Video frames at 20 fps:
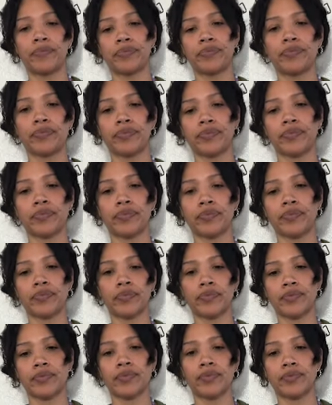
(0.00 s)

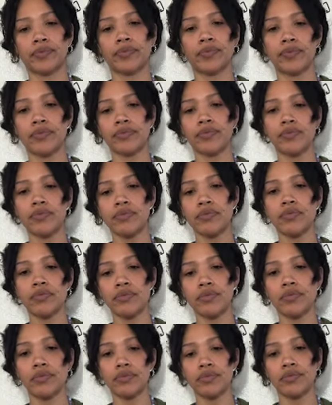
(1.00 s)

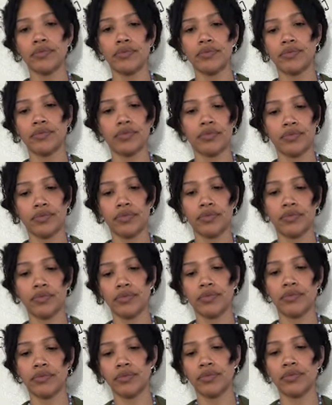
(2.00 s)

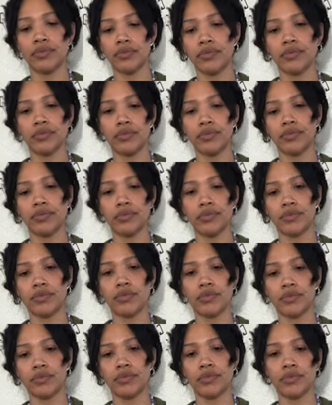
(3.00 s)

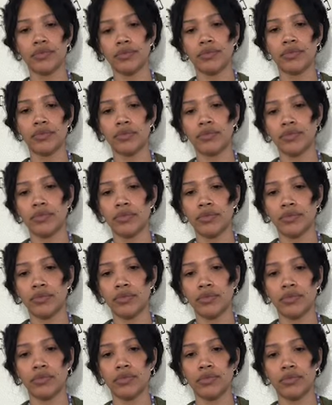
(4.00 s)

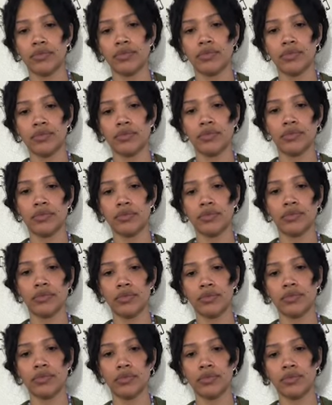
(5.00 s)

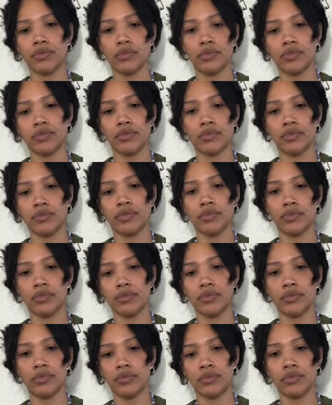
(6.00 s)

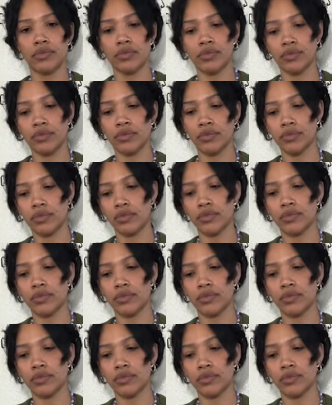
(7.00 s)
(no one is talking)